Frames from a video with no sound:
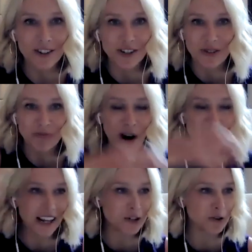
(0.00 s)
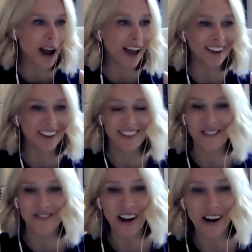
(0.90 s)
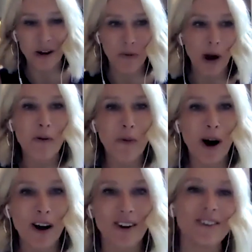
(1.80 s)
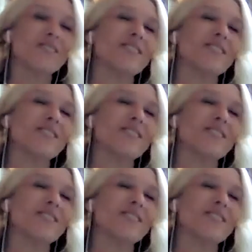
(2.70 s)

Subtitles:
just riding dragons, fighting White Walkers,